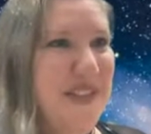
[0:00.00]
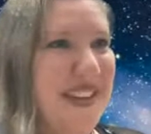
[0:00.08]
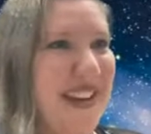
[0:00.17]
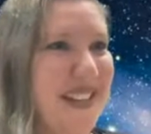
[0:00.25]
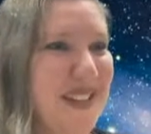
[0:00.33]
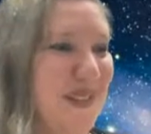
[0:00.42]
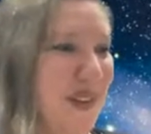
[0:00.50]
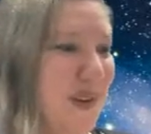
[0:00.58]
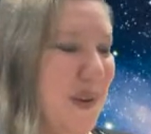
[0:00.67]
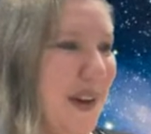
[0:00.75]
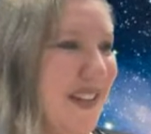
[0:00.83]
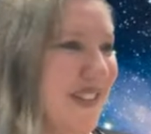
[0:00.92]
the next few
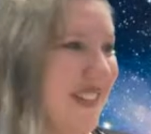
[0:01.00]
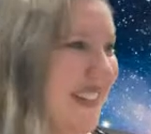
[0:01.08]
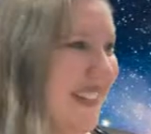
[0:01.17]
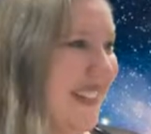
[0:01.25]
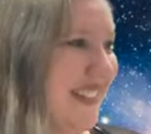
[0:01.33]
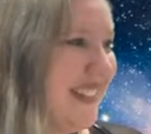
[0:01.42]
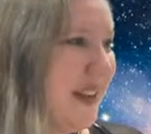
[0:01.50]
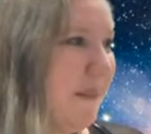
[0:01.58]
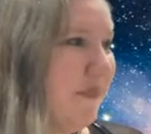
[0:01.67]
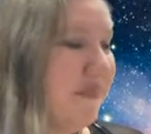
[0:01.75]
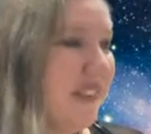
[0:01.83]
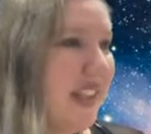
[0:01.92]
questions.
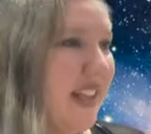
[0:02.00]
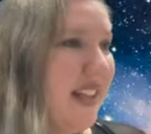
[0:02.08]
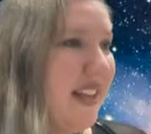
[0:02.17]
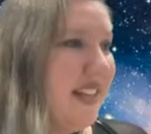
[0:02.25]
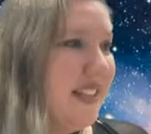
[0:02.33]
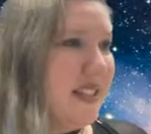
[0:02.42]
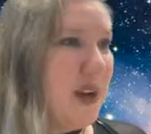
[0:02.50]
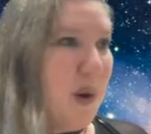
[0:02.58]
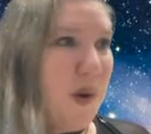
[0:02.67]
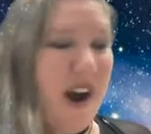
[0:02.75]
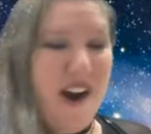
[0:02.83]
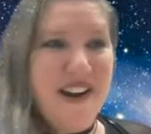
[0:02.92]

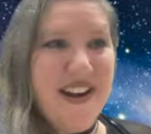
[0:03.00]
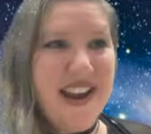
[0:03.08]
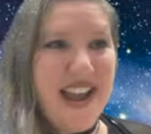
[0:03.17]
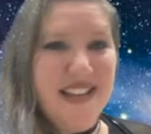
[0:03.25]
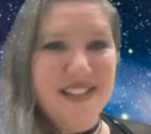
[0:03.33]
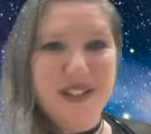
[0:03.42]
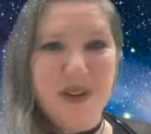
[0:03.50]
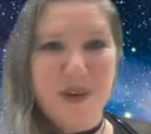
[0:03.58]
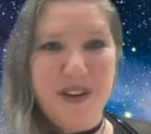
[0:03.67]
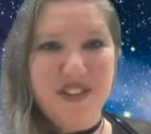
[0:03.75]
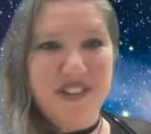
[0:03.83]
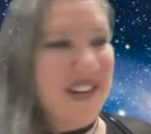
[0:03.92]
So our next
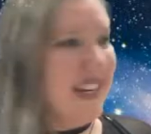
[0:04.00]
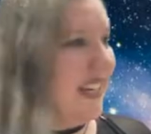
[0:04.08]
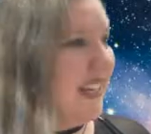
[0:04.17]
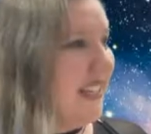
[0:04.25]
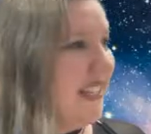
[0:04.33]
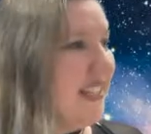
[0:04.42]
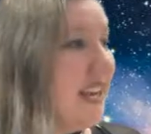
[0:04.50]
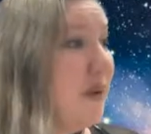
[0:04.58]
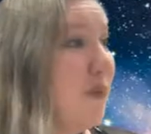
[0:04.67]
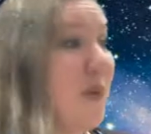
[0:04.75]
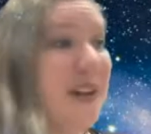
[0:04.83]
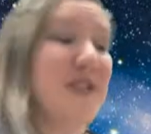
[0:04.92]
question is,
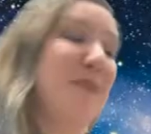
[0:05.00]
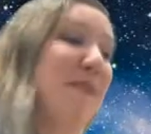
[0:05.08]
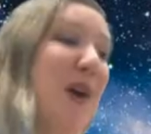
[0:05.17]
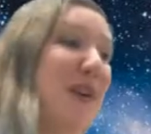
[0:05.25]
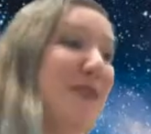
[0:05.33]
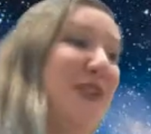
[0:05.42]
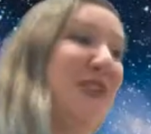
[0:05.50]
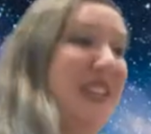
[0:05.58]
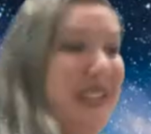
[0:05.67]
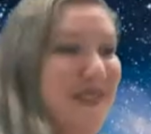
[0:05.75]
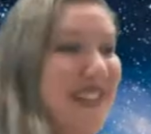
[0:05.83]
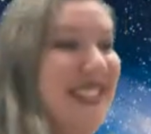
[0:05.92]
in which Marvel
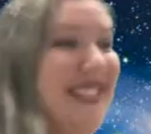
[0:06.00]
TV